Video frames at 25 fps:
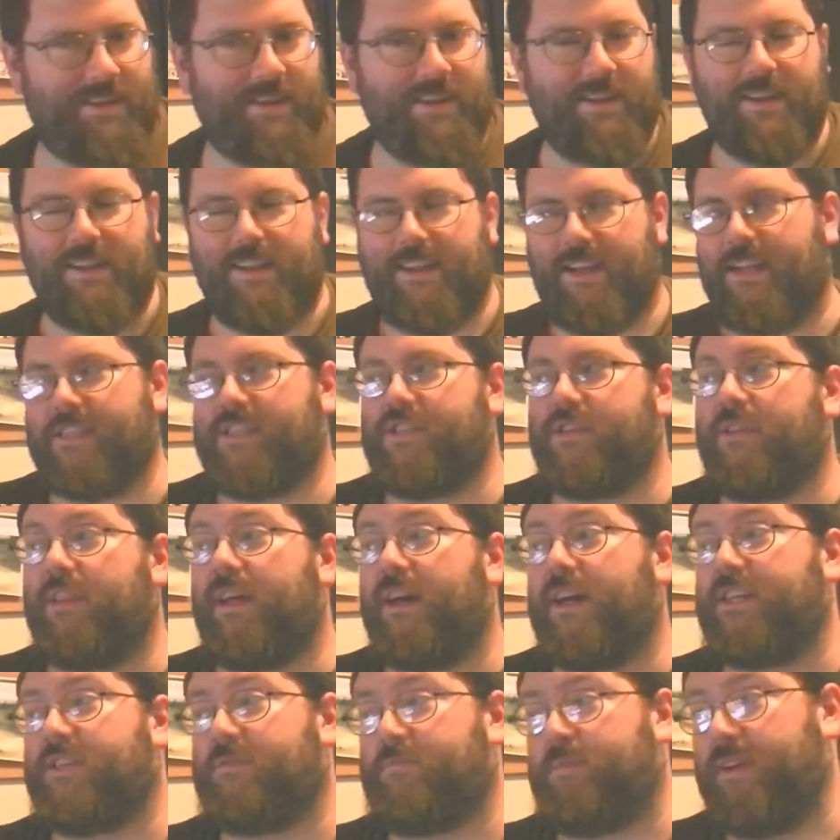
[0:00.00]
that's a nice
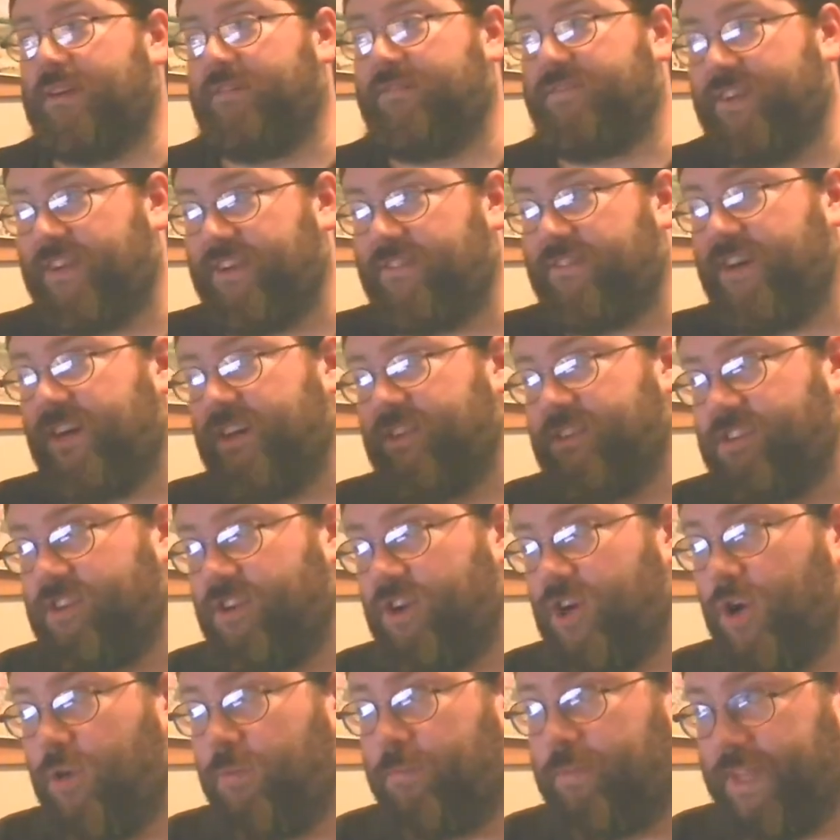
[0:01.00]
bit of also
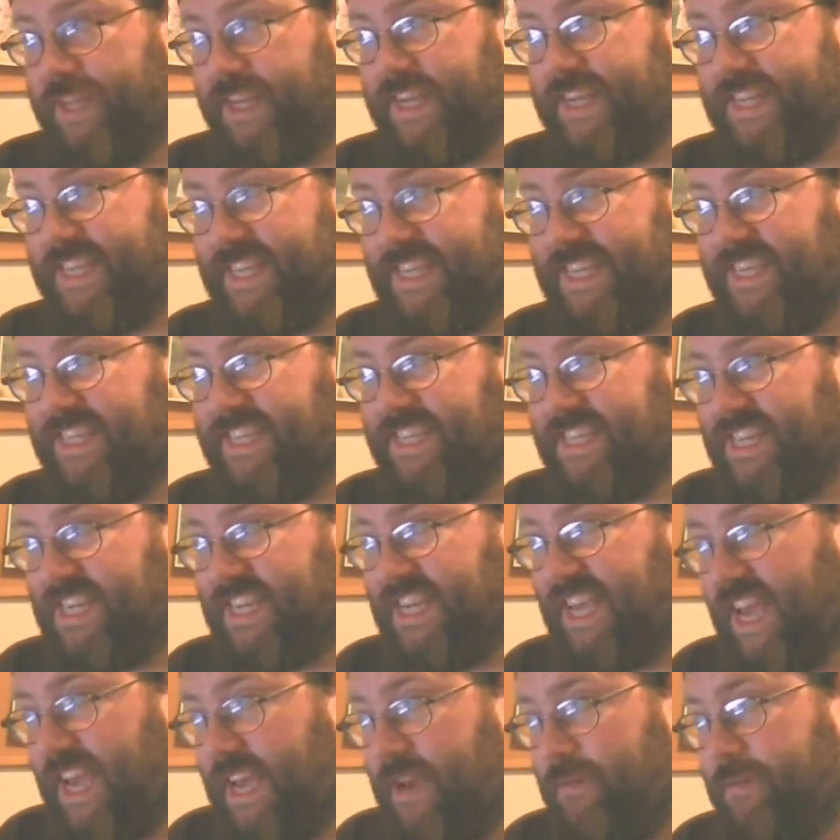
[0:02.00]
opening these on
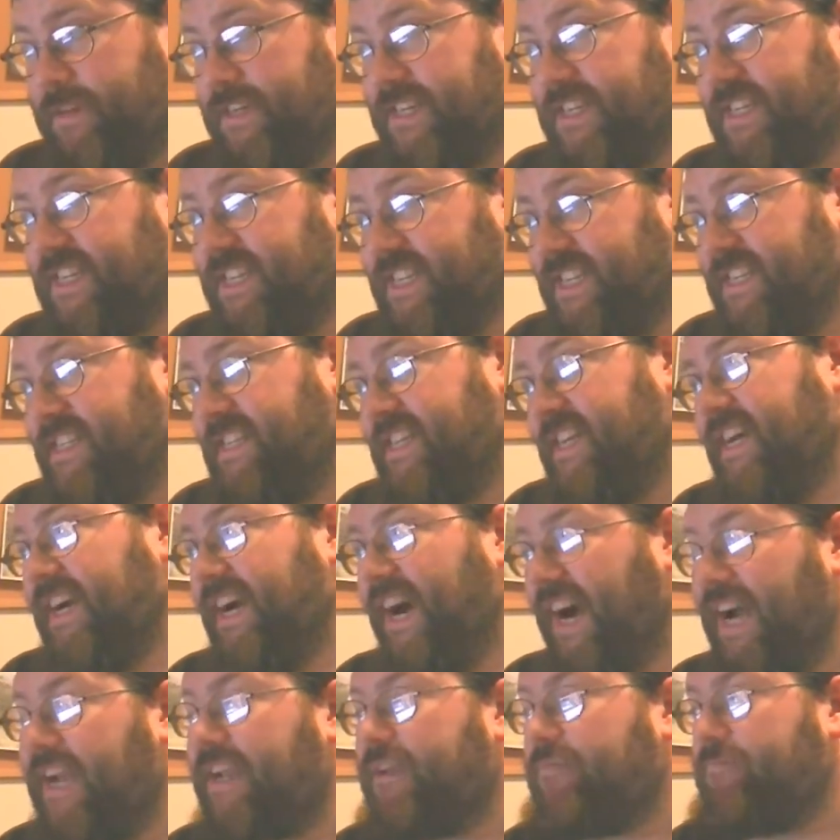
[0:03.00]
camera, because I
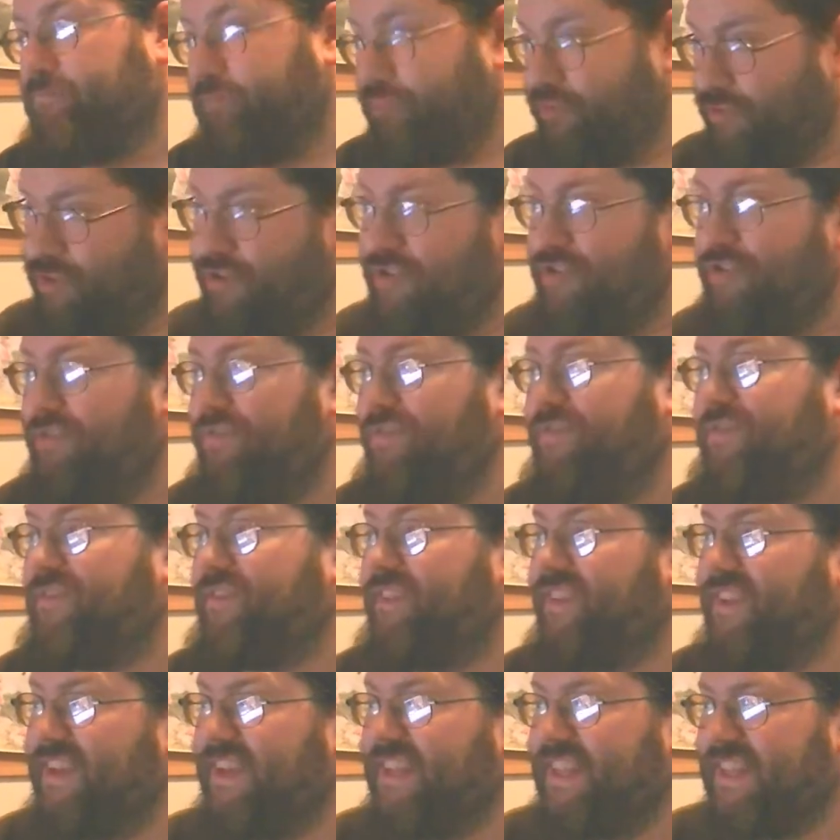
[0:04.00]
could prove
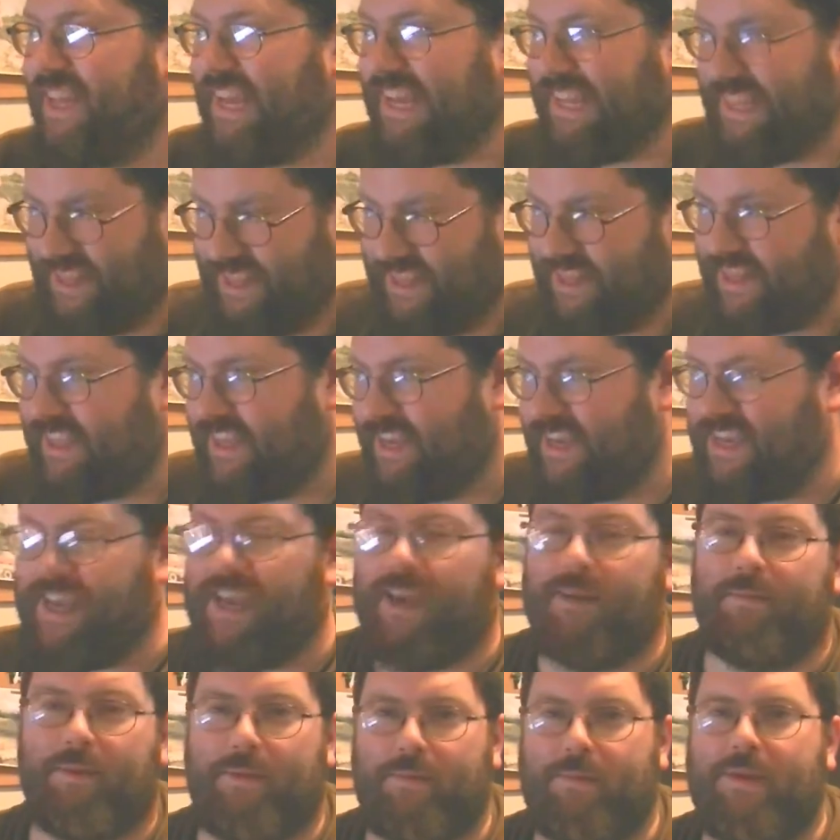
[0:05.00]
that they came
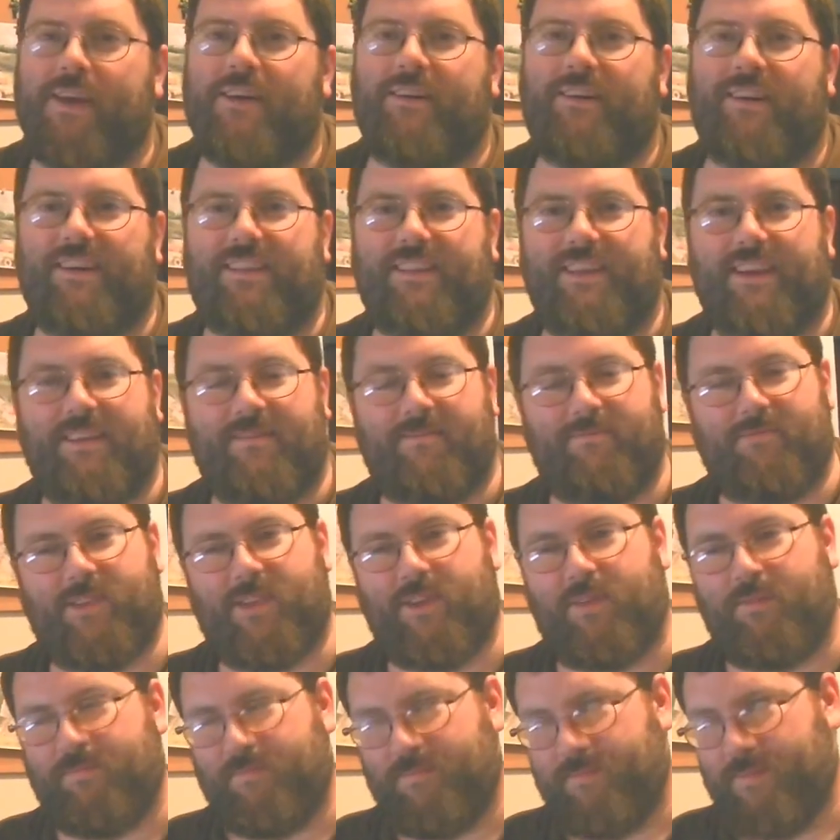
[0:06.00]
to me like that. So
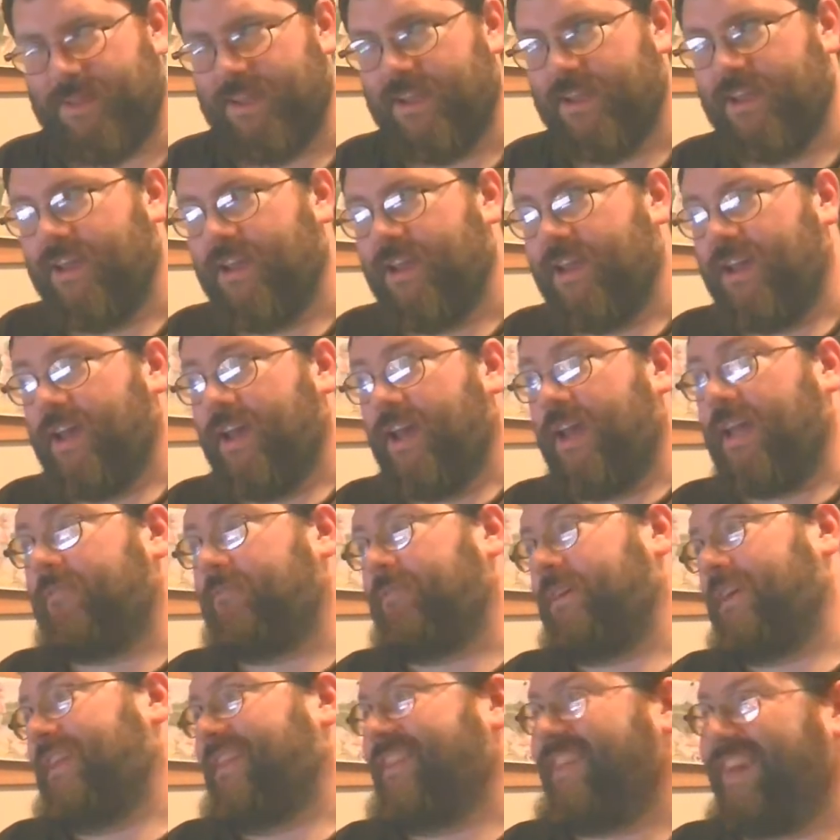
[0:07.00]
anyway,
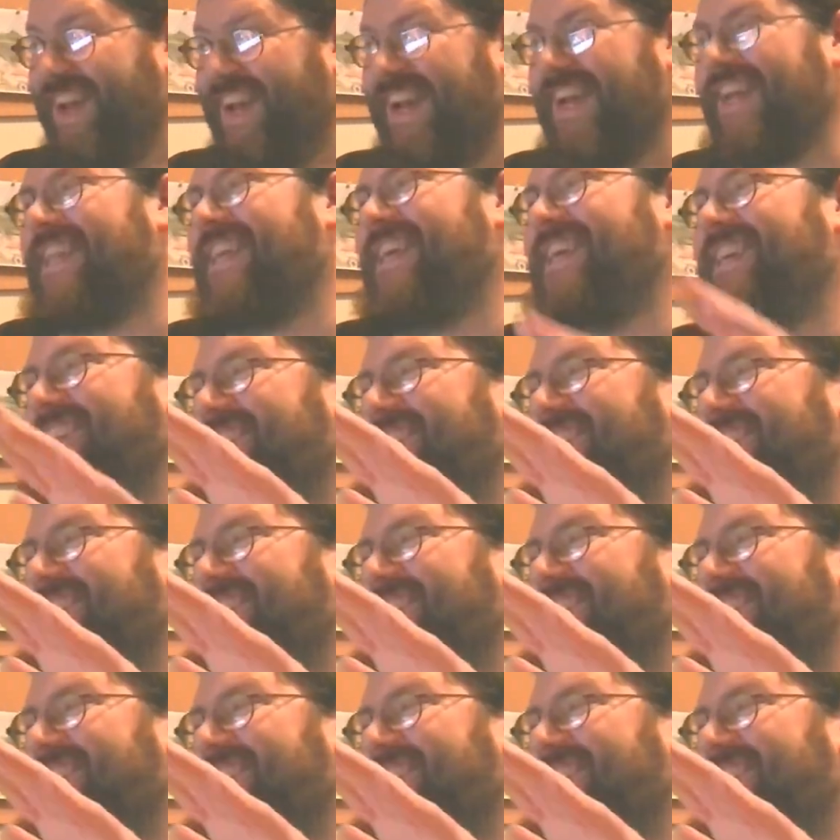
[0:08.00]
that is